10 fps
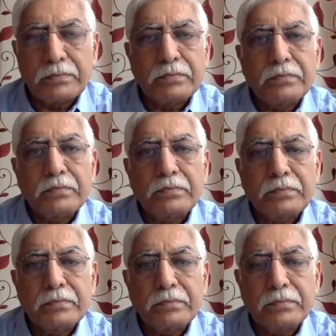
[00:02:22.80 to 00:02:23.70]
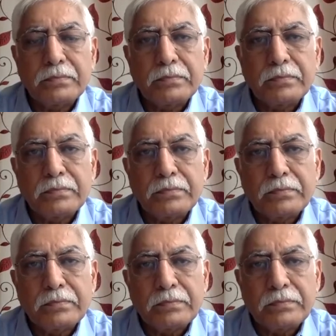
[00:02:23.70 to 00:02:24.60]

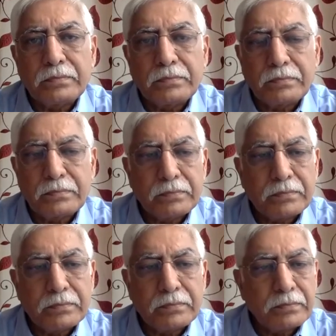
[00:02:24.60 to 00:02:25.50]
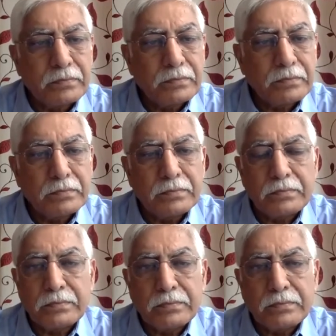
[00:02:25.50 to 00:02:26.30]
No words are spoken by the person on screen.